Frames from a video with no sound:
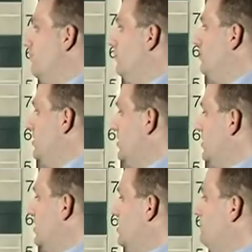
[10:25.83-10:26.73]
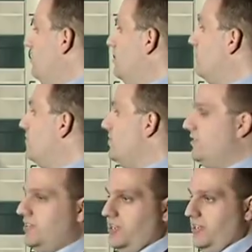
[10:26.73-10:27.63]
will be king and pawn
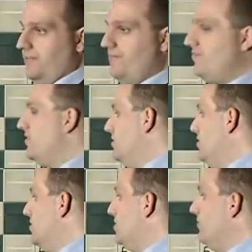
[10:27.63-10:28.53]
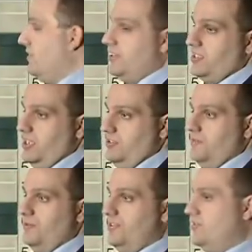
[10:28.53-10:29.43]
versus king. This is a very standard
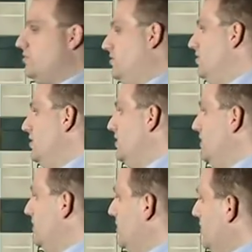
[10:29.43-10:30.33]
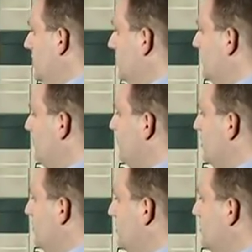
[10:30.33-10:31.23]
position, and
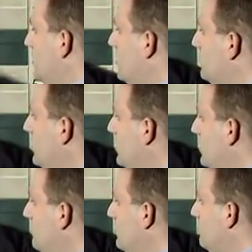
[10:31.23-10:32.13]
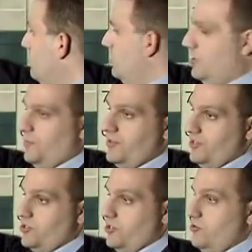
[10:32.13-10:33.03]
This is actually the most critical
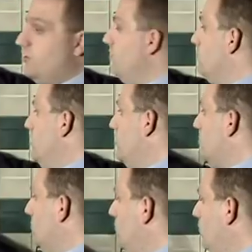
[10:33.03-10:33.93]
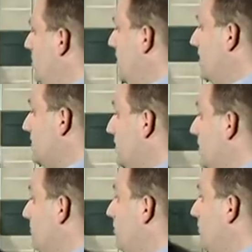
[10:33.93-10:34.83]
position you can reach when it has king
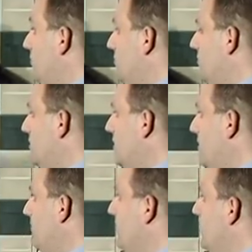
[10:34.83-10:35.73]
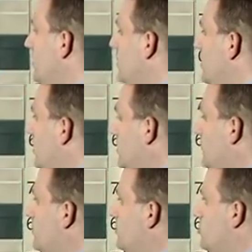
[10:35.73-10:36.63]
and pawn versus king. It's a
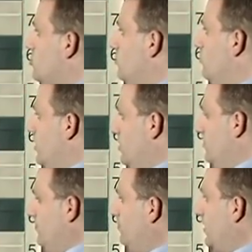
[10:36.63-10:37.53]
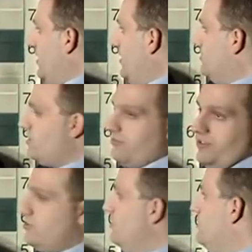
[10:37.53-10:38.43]
position where black has three
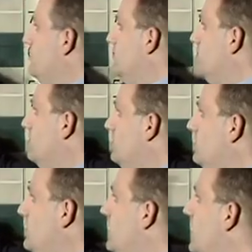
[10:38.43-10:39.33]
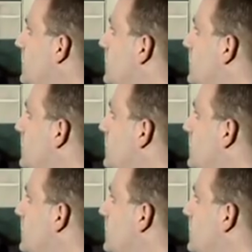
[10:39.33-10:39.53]
choices, d8,